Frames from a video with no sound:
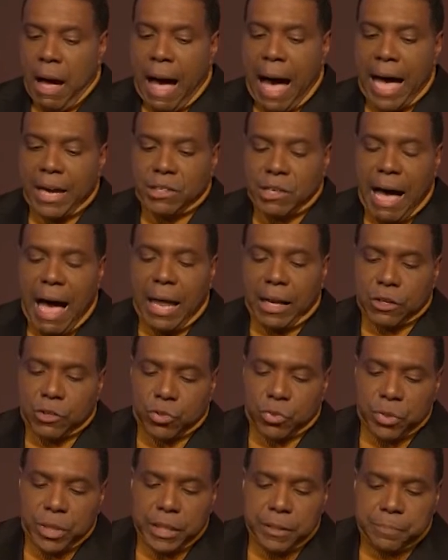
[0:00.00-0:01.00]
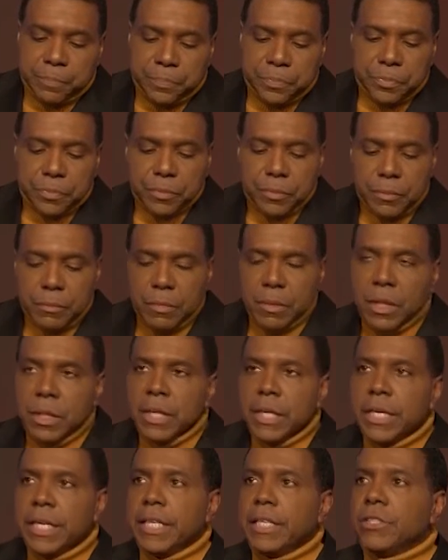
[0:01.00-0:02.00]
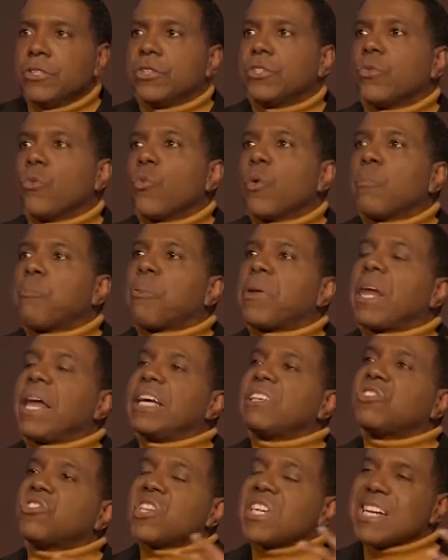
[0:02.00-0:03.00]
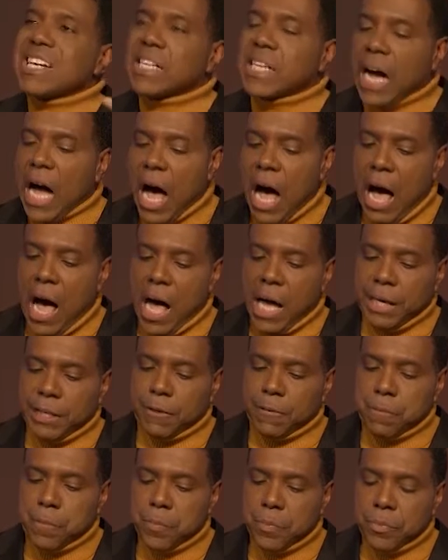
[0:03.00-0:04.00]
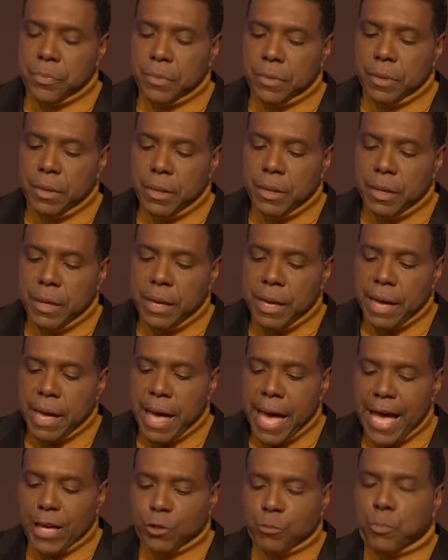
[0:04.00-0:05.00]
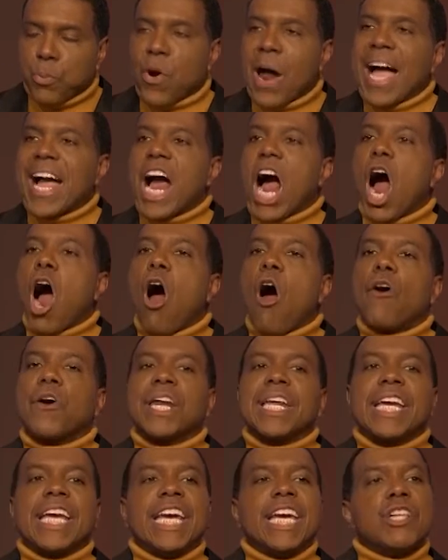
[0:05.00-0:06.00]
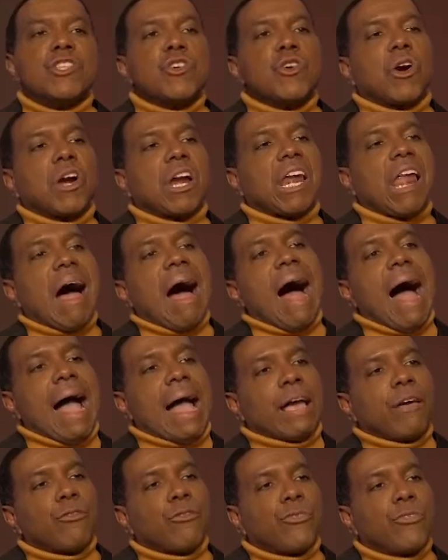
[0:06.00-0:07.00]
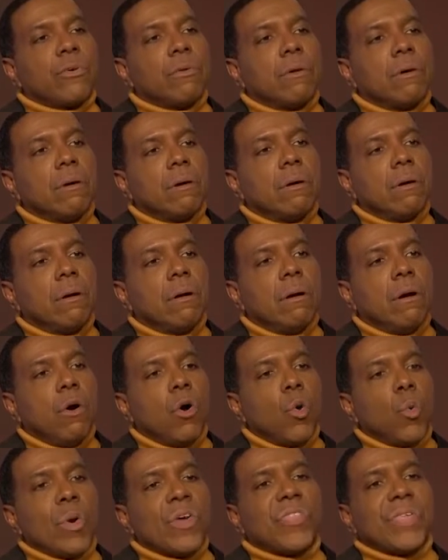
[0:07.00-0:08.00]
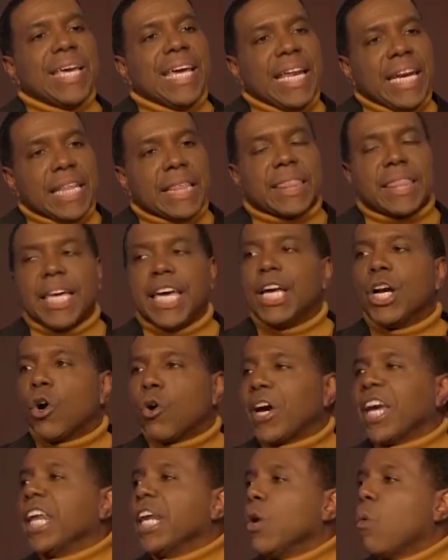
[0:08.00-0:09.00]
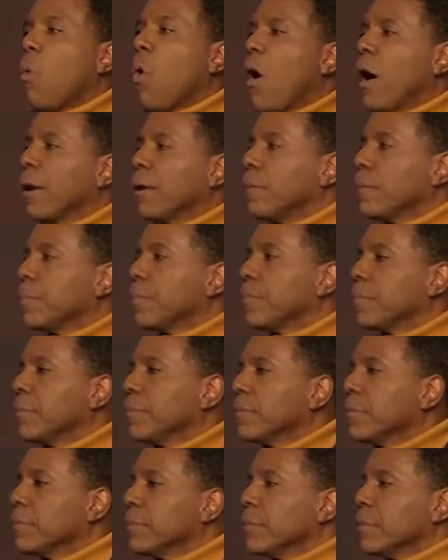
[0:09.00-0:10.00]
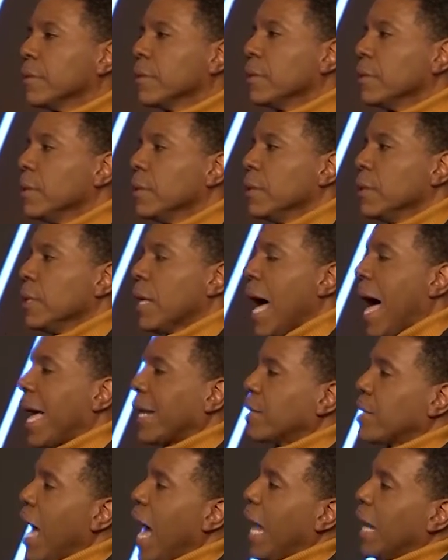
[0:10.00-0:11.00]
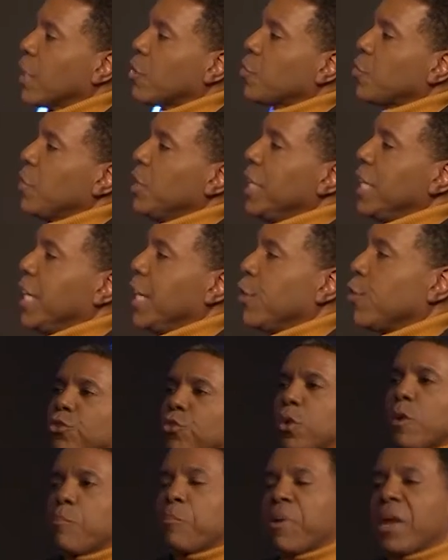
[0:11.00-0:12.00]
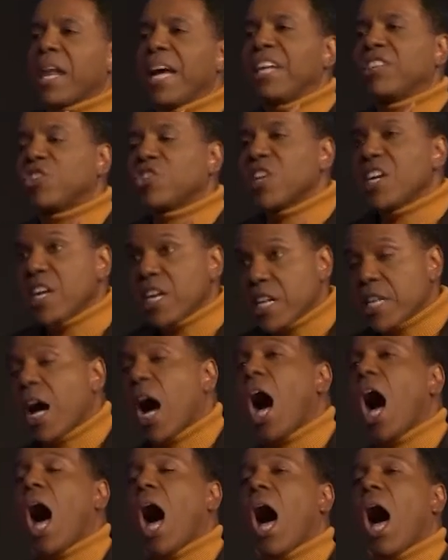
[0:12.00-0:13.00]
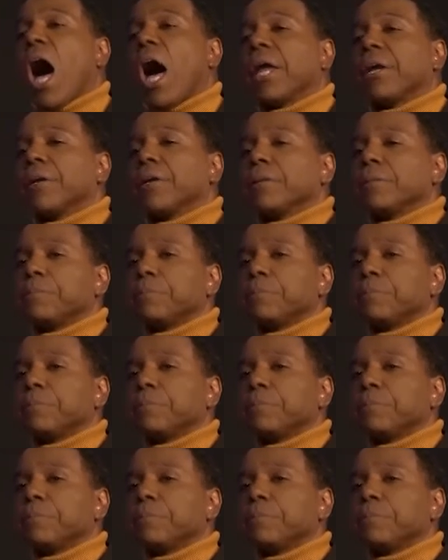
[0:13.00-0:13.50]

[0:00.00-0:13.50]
Idolatry is replacing God as priority in your life with anything or anyone. Idolatry is replacing God.